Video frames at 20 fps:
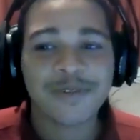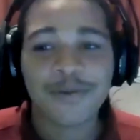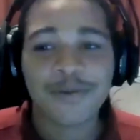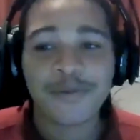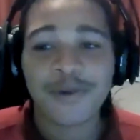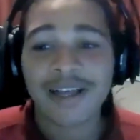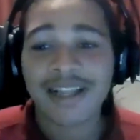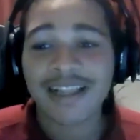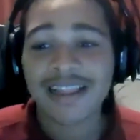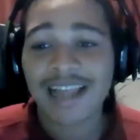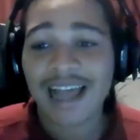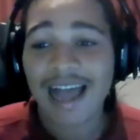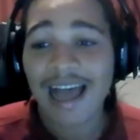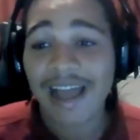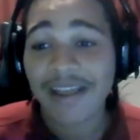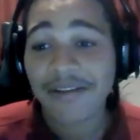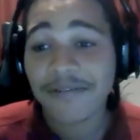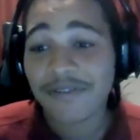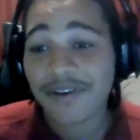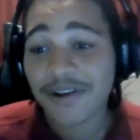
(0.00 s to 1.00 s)
Well,
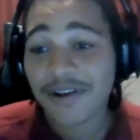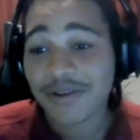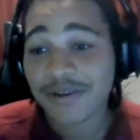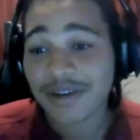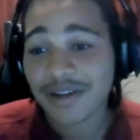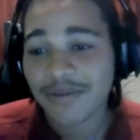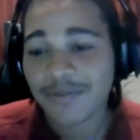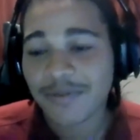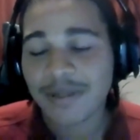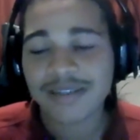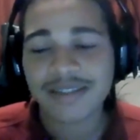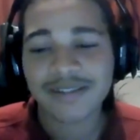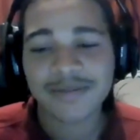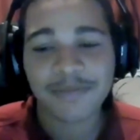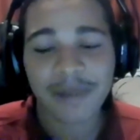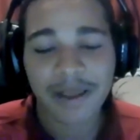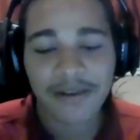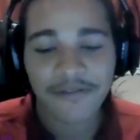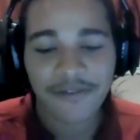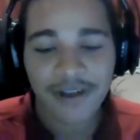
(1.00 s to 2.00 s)
I found out, but
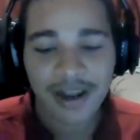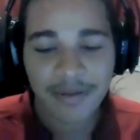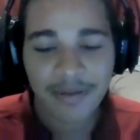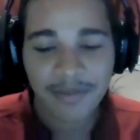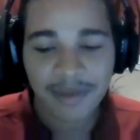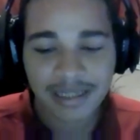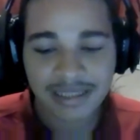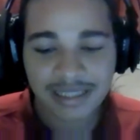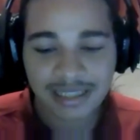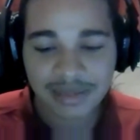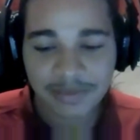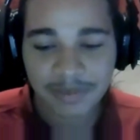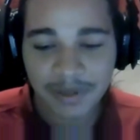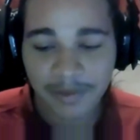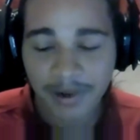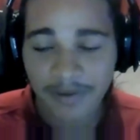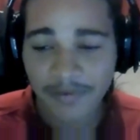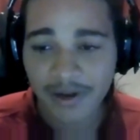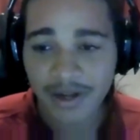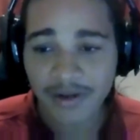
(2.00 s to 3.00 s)
my friend messaged me,
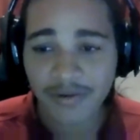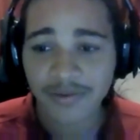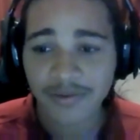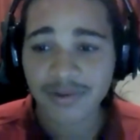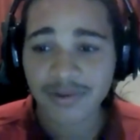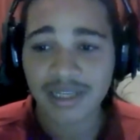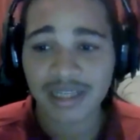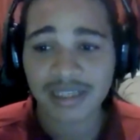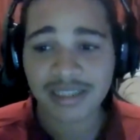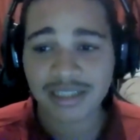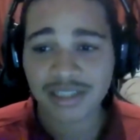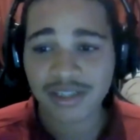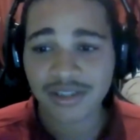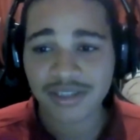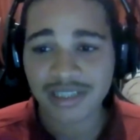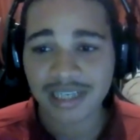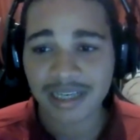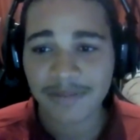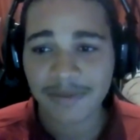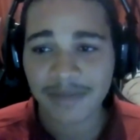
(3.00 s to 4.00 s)
my friend who doesn't
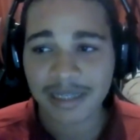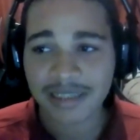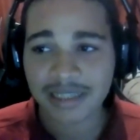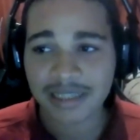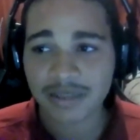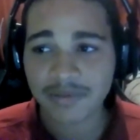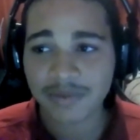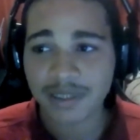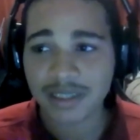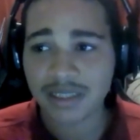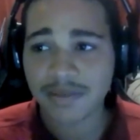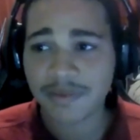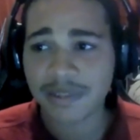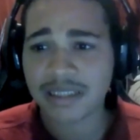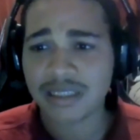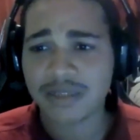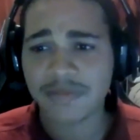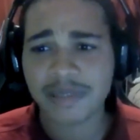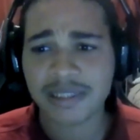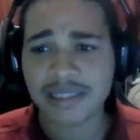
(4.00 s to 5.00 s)
usually message me, she
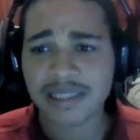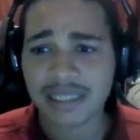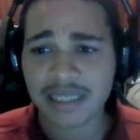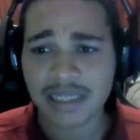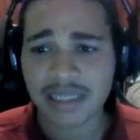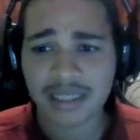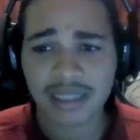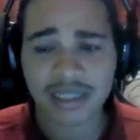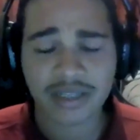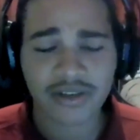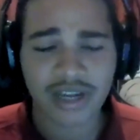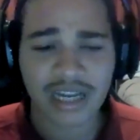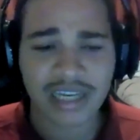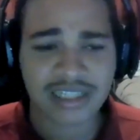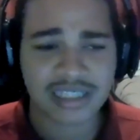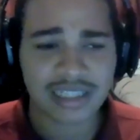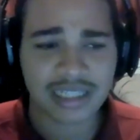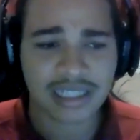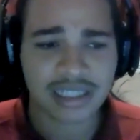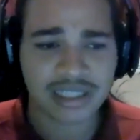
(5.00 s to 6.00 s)
messaged me saying
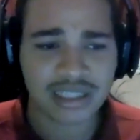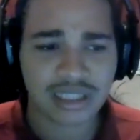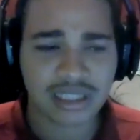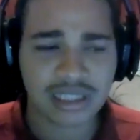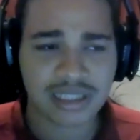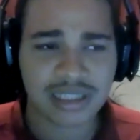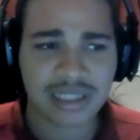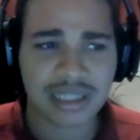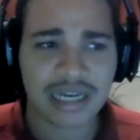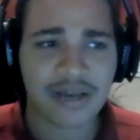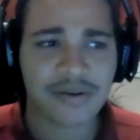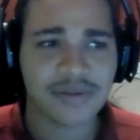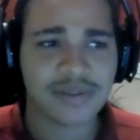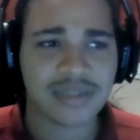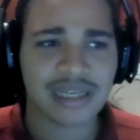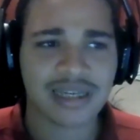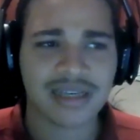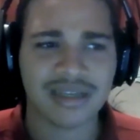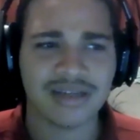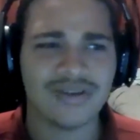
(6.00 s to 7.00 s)
congratulations, and I was
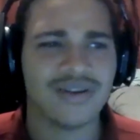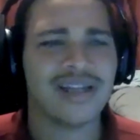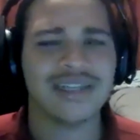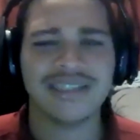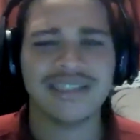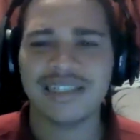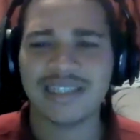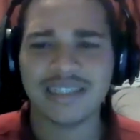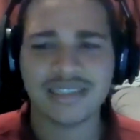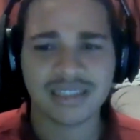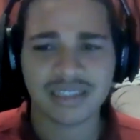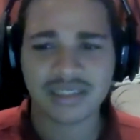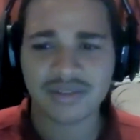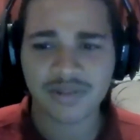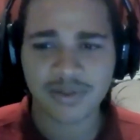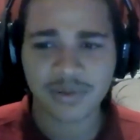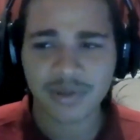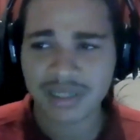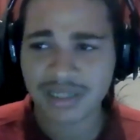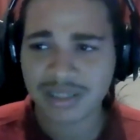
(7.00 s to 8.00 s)
like, congratulations,
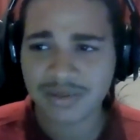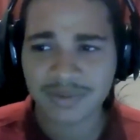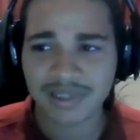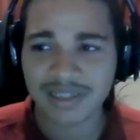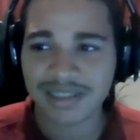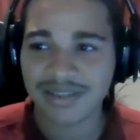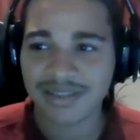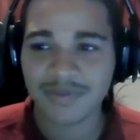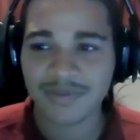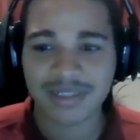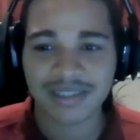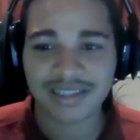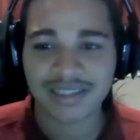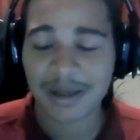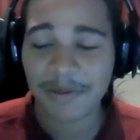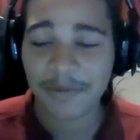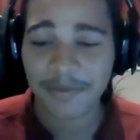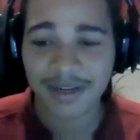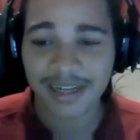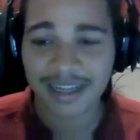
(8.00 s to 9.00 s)
so what's
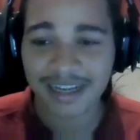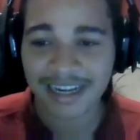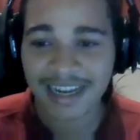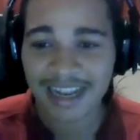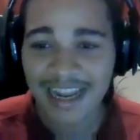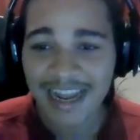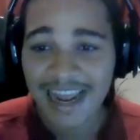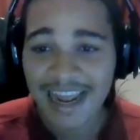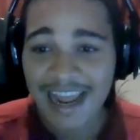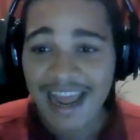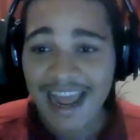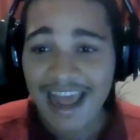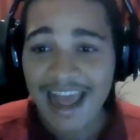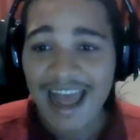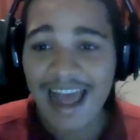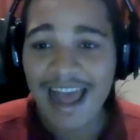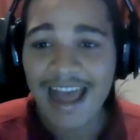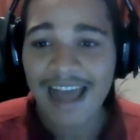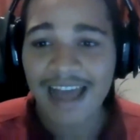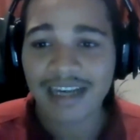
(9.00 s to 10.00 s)
happening?
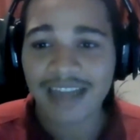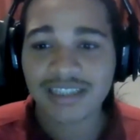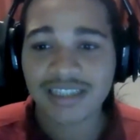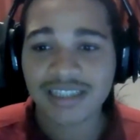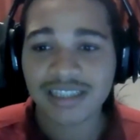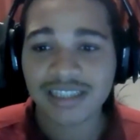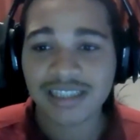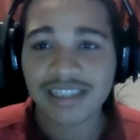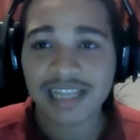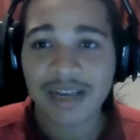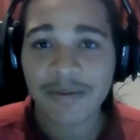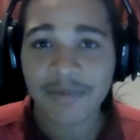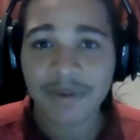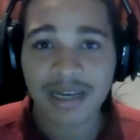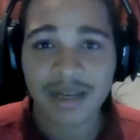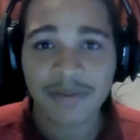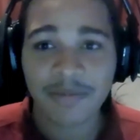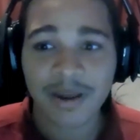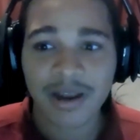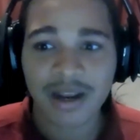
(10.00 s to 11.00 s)
And she sent me
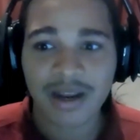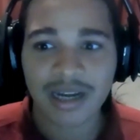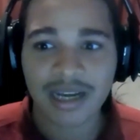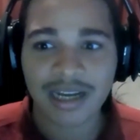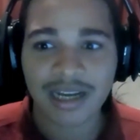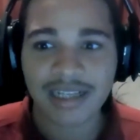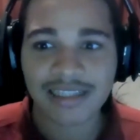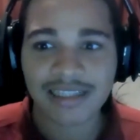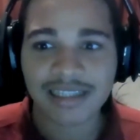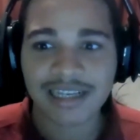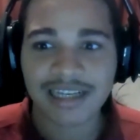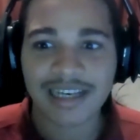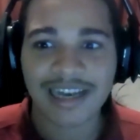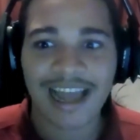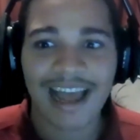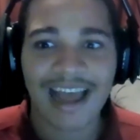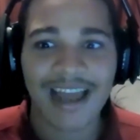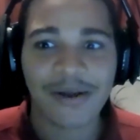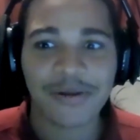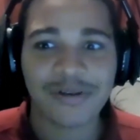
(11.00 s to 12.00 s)
the merit list, and
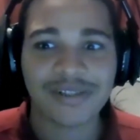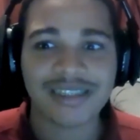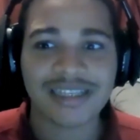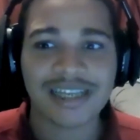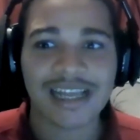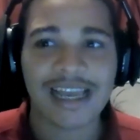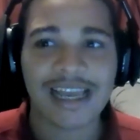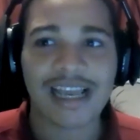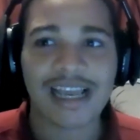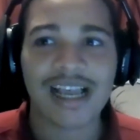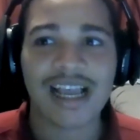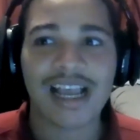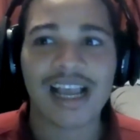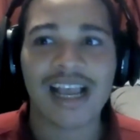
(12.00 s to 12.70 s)
I was like,